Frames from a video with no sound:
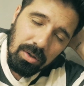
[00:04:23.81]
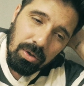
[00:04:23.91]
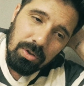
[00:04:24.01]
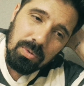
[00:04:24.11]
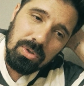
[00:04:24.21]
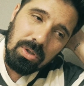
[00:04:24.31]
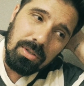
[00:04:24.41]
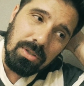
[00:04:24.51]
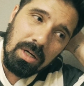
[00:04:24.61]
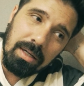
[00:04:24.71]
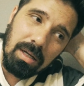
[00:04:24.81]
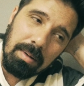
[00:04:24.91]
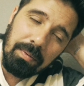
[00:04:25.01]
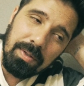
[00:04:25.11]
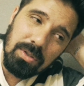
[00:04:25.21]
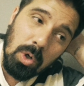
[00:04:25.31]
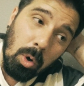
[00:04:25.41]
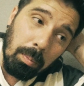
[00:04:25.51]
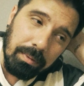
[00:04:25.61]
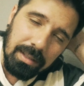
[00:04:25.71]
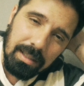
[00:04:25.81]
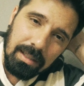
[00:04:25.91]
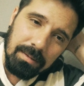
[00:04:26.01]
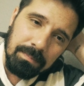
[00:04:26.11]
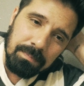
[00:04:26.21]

or you start talking about this openly,